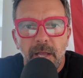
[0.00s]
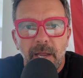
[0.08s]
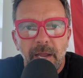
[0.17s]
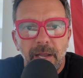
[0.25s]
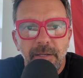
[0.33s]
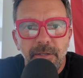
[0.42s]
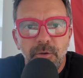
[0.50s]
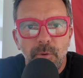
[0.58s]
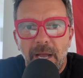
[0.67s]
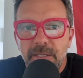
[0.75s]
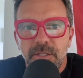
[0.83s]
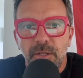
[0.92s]
And you
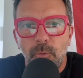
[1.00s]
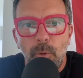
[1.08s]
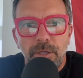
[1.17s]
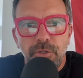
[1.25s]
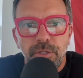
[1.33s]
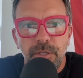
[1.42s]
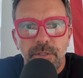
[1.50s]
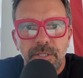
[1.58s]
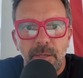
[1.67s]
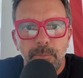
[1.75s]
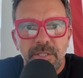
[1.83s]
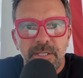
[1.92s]
asked the question
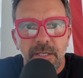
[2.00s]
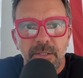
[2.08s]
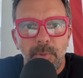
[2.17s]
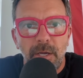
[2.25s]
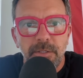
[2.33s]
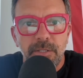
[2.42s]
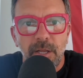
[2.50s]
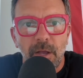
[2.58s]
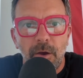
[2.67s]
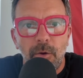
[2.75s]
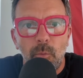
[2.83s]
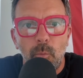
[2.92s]
some six months
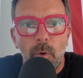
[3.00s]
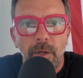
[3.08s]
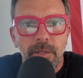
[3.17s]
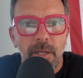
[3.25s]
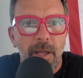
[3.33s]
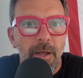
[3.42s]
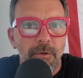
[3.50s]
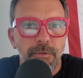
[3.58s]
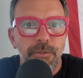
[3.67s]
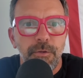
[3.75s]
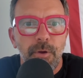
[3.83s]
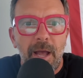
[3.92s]
ago what the hell
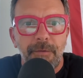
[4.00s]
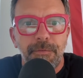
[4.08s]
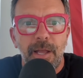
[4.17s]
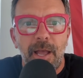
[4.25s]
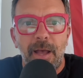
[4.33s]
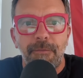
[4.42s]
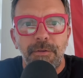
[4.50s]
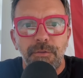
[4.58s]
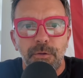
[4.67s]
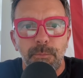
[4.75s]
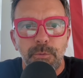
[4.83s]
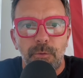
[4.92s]
do you have to have in
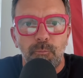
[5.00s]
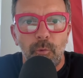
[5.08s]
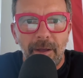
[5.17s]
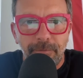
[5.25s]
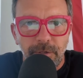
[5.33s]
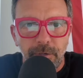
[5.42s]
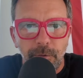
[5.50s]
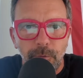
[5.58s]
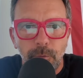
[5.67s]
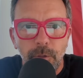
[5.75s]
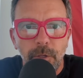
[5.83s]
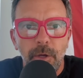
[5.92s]
terms of
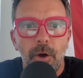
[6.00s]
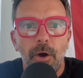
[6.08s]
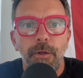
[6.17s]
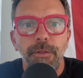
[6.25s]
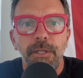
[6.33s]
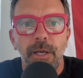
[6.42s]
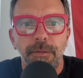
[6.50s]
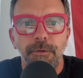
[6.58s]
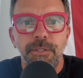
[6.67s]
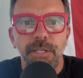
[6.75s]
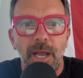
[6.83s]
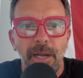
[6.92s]
revenue on the other
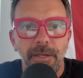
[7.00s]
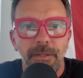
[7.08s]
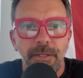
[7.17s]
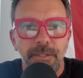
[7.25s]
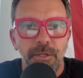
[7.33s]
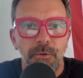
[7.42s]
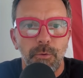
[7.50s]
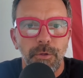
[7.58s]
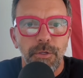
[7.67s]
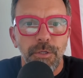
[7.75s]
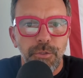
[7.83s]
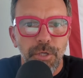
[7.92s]
side of this in
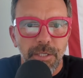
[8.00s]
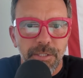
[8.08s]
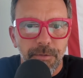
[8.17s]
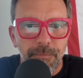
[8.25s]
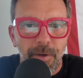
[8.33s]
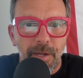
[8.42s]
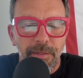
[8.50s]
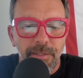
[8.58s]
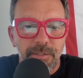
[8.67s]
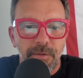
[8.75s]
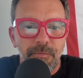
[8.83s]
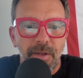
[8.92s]
order to justify
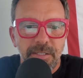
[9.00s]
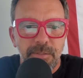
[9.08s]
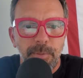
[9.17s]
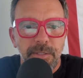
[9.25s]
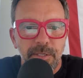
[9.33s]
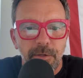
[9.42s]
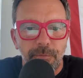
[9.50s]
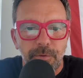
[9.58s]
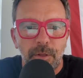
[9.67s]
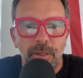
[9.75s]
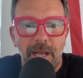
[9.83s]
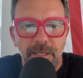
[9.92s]
these investments? And over
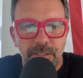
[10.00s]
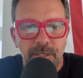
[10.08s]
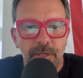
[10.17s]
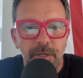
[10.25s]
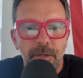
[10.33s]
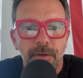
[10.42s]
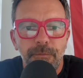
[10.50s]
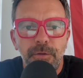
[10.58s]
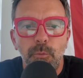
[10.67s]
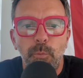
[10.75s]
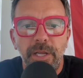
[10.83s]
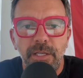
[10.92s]
the last
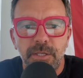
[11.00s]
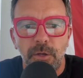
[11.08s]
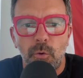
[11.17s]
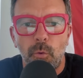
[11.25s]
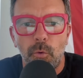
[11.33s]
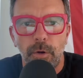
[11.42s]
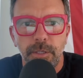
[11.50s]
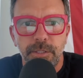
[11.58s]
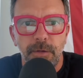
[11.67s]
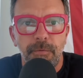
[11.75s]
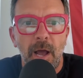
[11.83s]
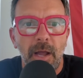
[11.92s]
few weeks, a chorus
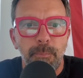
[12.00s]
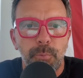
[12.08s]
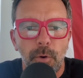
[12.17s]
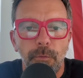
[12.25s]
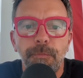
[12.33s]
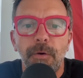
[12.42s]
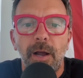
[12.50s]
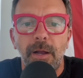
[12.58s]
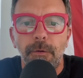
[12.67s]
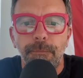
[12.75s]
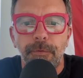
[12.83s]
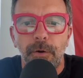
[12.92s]
of high
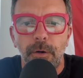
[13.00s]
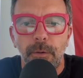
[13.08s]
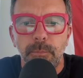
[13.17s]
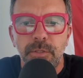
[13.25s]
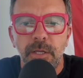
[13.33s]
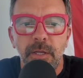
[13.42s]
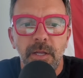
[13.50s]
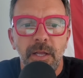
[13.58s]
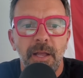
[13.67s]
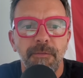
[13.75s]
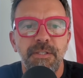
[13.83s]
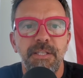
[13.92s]
profile firms
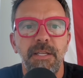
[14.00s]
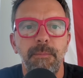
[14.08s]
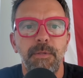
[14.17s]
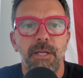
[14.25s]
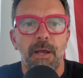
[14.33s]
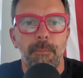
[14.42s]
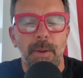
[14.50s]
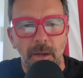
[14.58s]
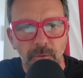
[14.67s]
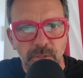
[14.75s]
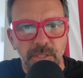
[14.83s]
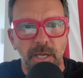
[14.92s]
have seemed to come out
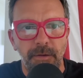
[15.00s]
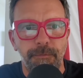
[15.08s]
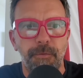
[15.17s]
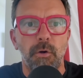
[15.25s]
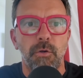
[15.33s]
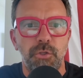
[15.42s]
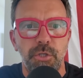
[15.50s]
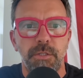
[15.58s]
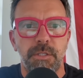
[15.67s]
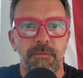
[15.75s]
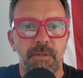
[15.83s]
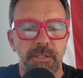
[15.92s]
and say
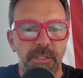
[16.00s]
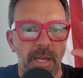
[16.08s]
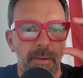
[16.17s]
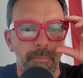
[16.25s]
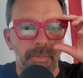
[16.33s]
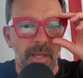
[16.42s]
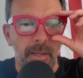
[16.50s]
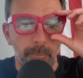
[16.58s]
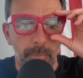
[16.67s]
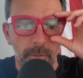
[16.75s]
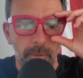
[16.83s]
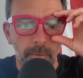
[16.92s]
versions of the same thing,
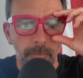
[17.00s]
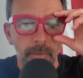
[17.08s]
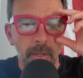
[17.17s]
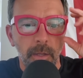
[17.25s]
Bill.